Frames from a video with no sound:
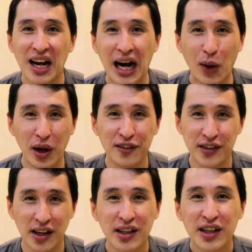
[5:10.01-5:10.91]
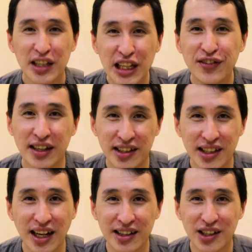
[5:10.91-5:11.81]
However, if an
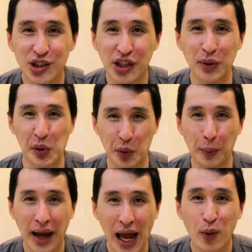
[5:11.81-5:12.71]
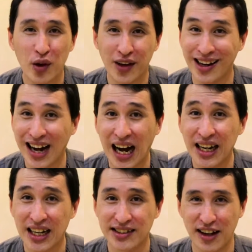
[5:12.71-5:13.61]
ENTJ were to pair with an
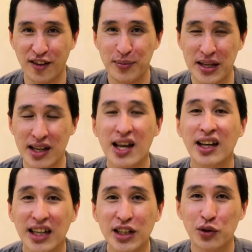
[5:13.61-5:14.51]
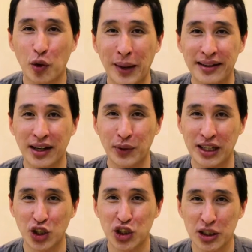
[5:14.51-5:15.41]
ISFP in a romantic
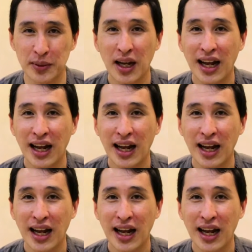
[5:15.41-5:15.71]
relationship